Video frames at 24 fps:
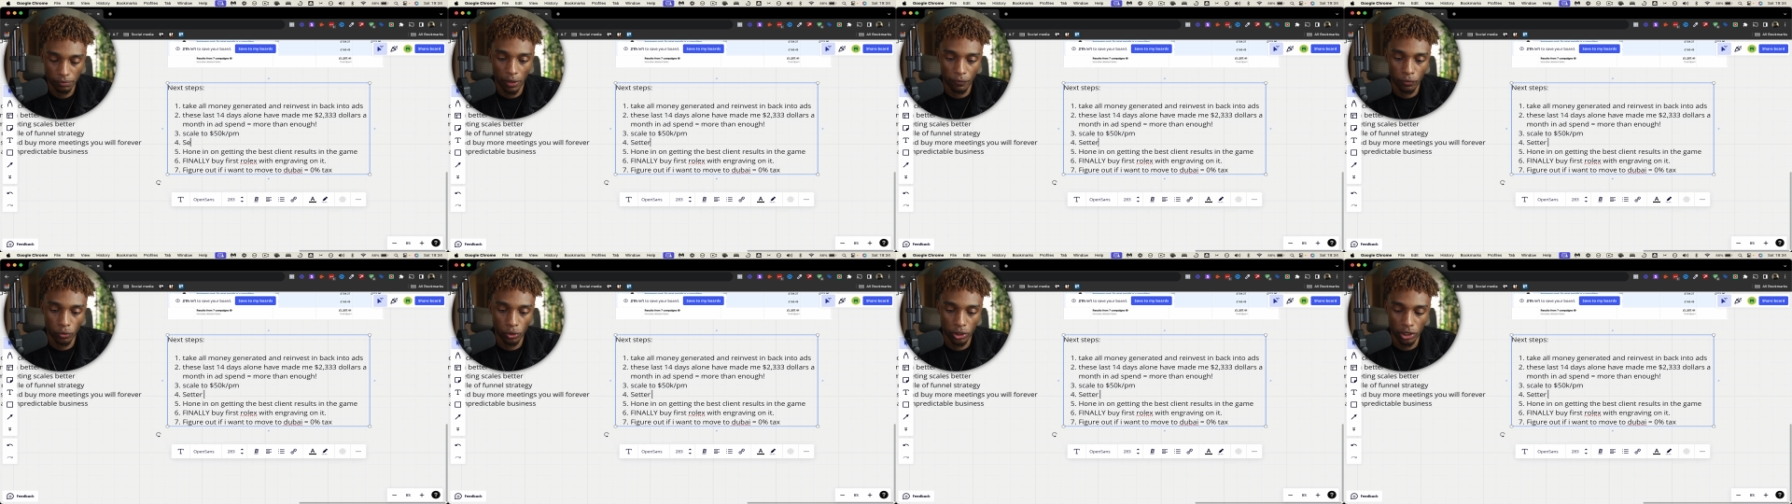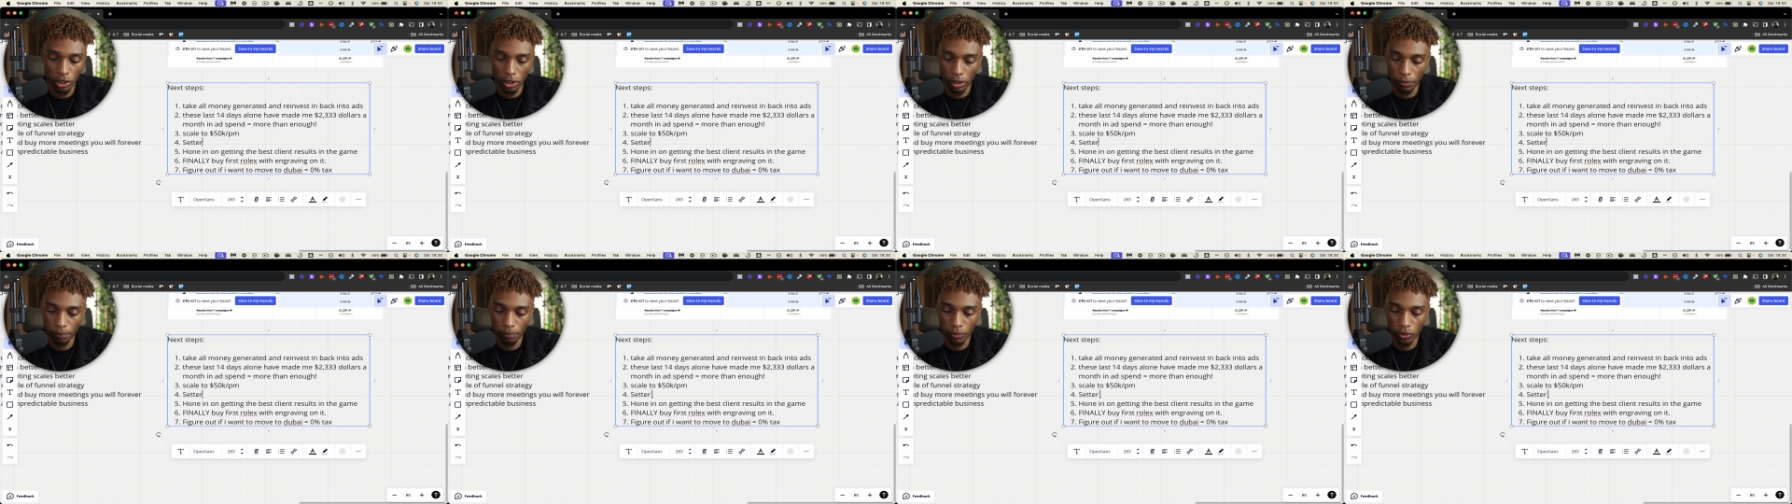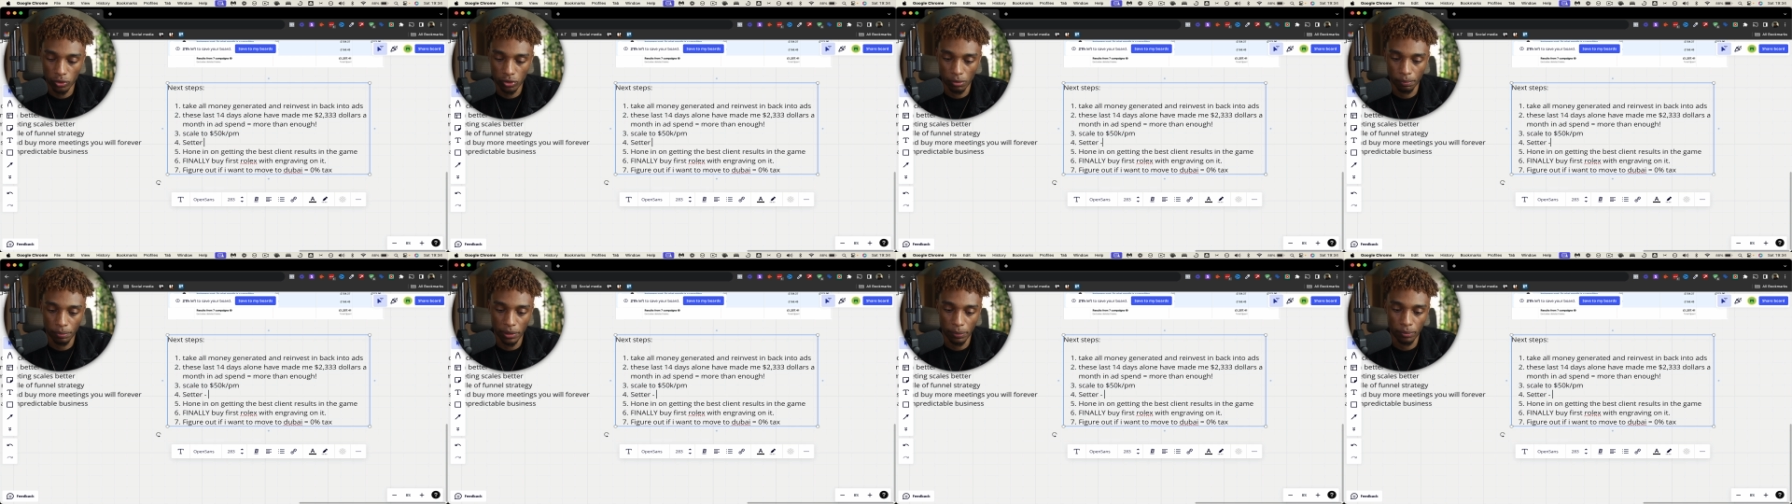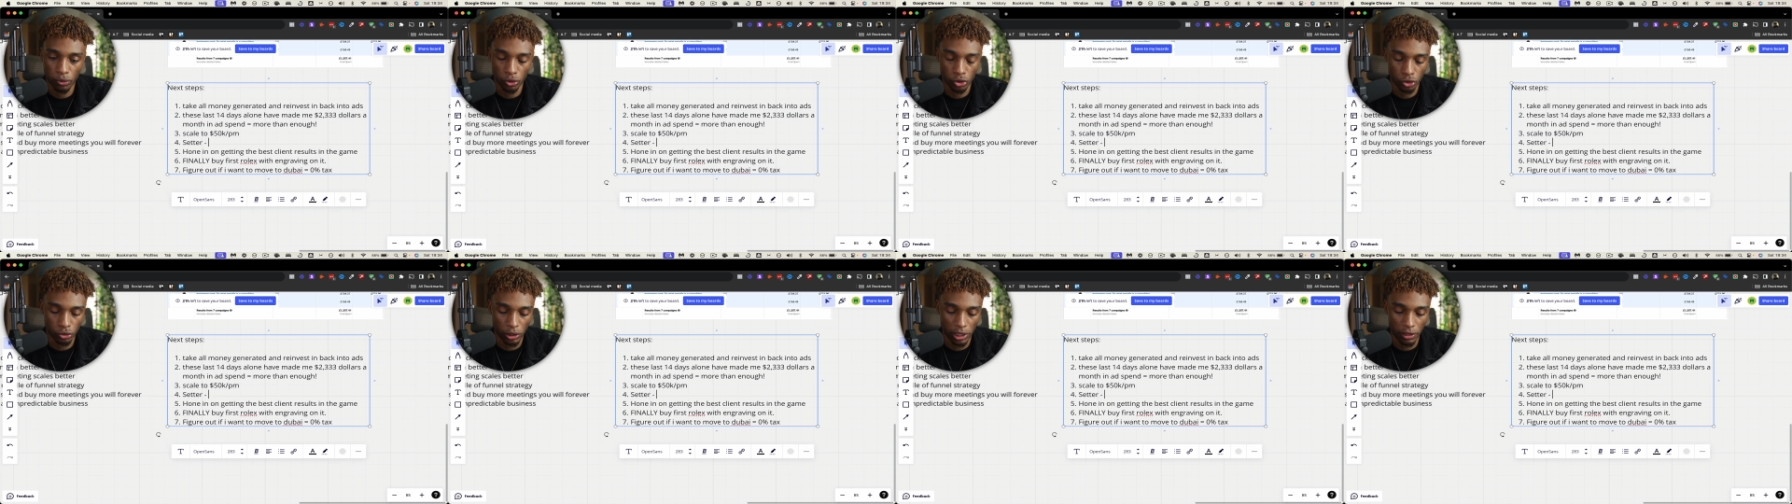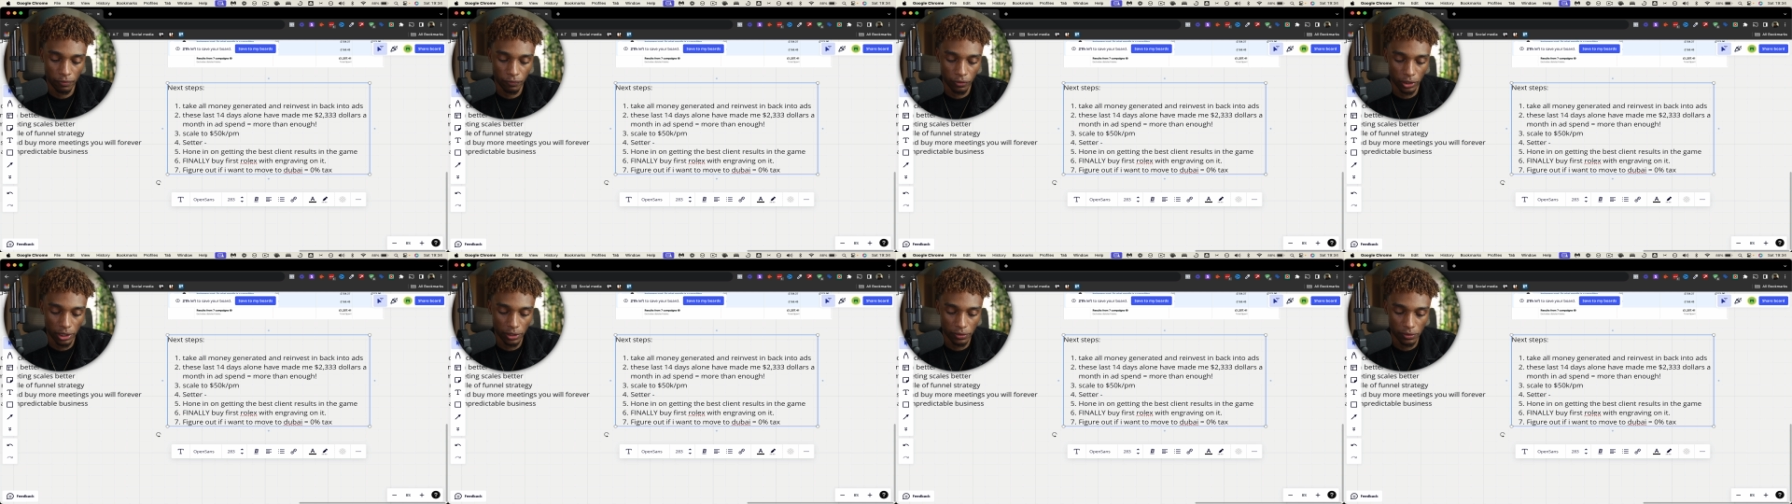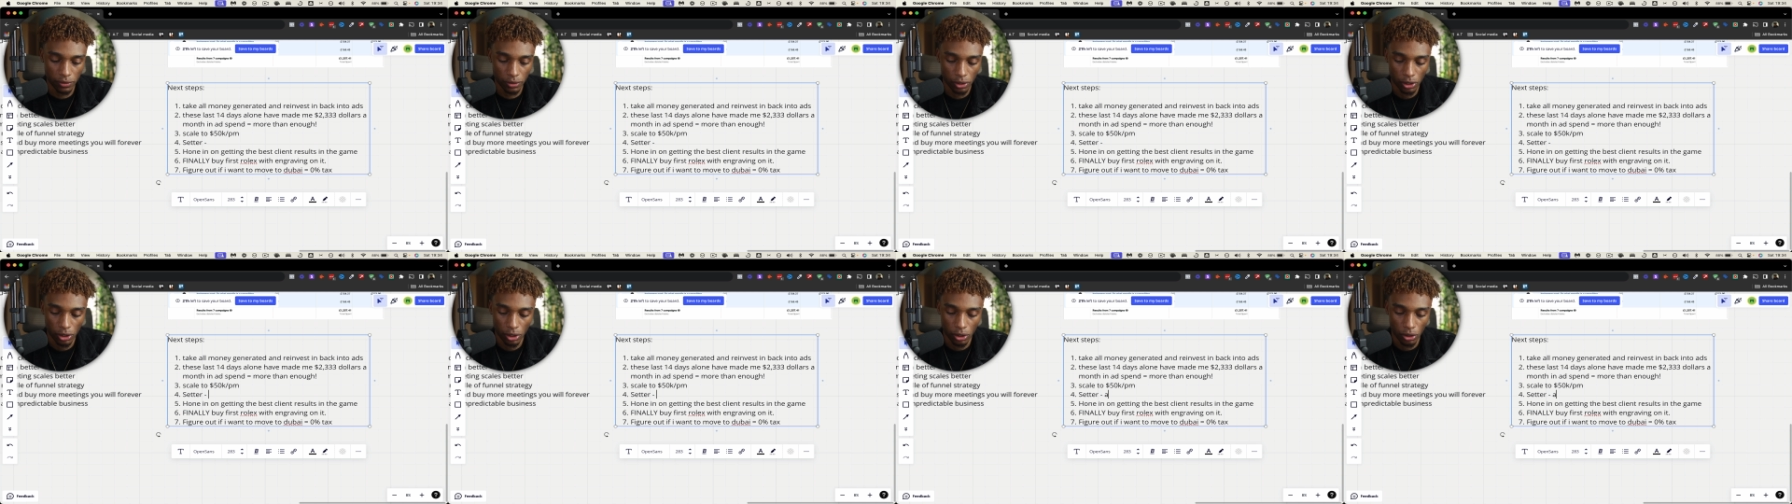I've already got some people trained for this
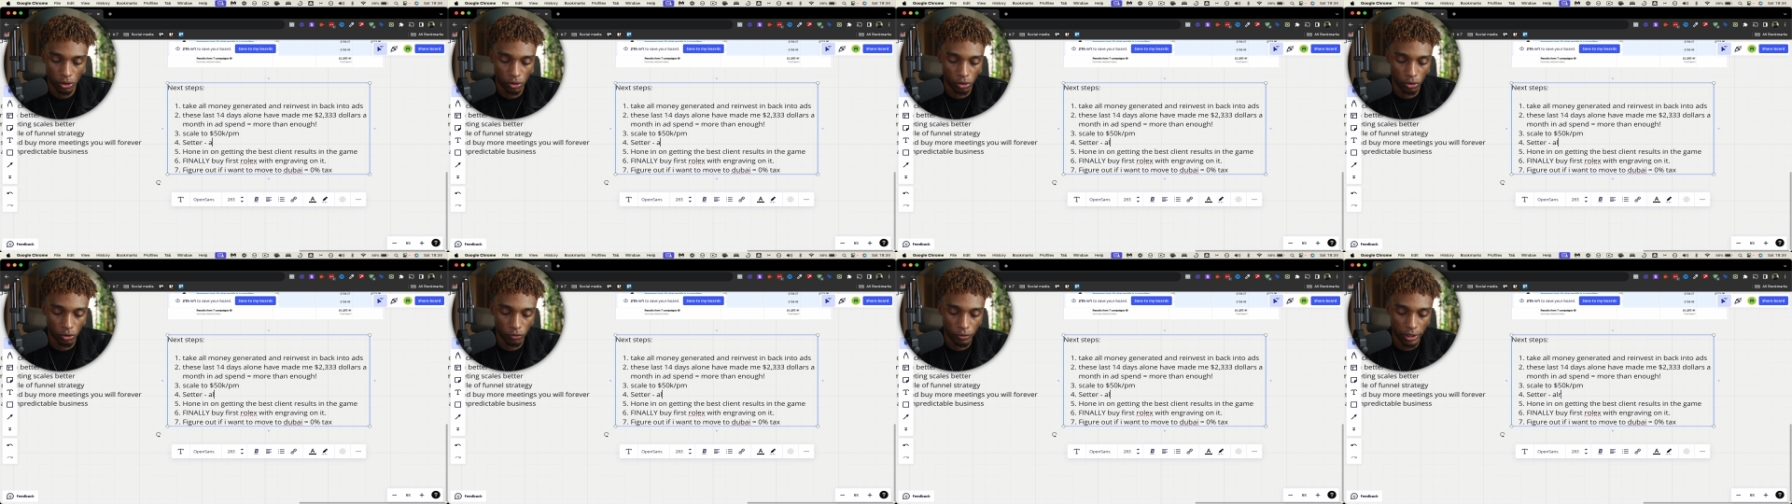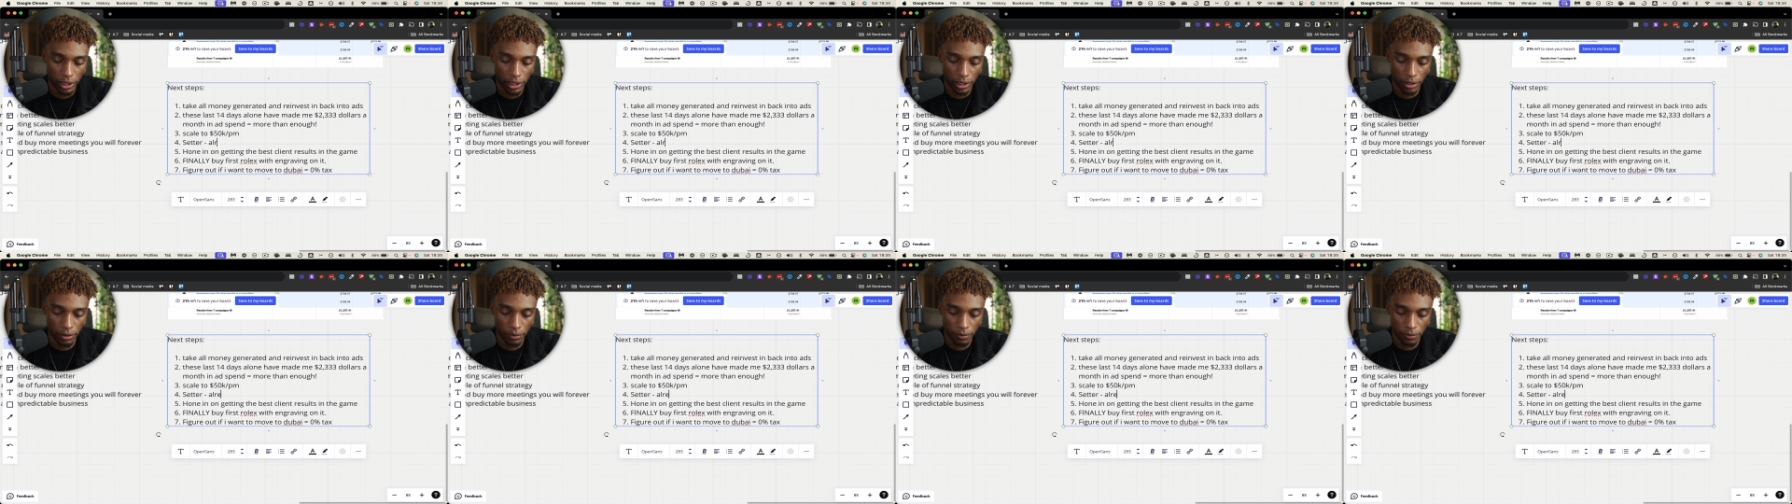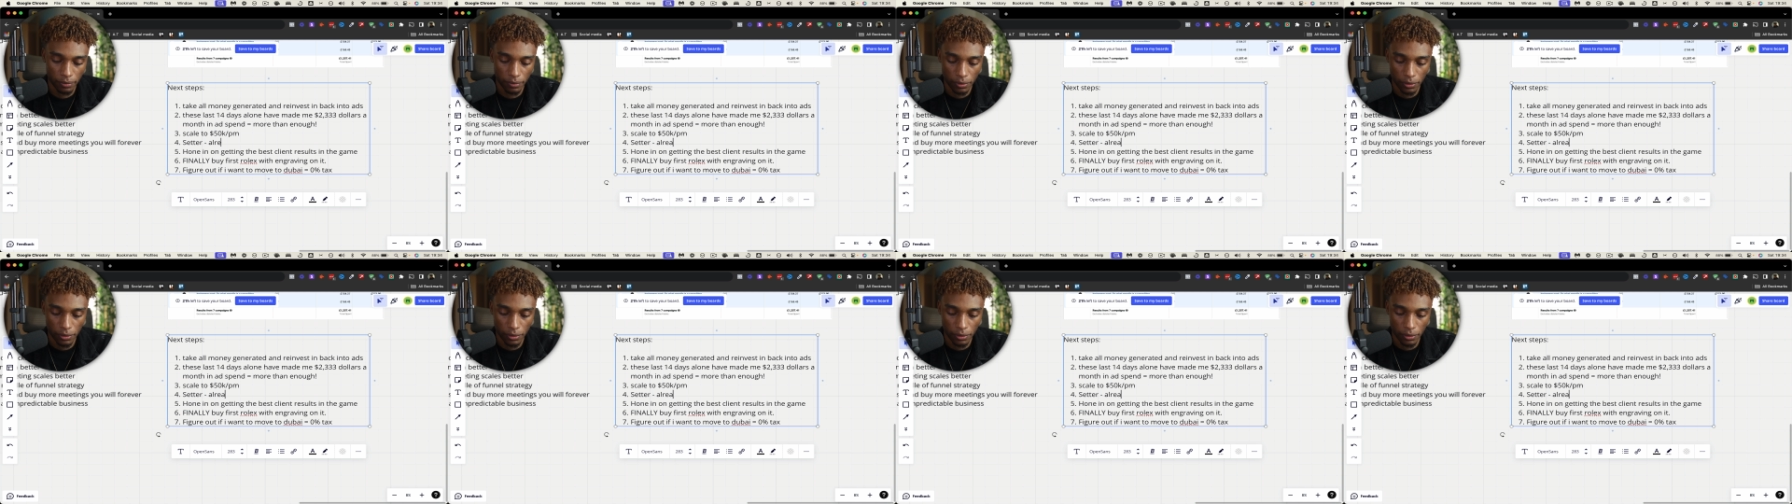already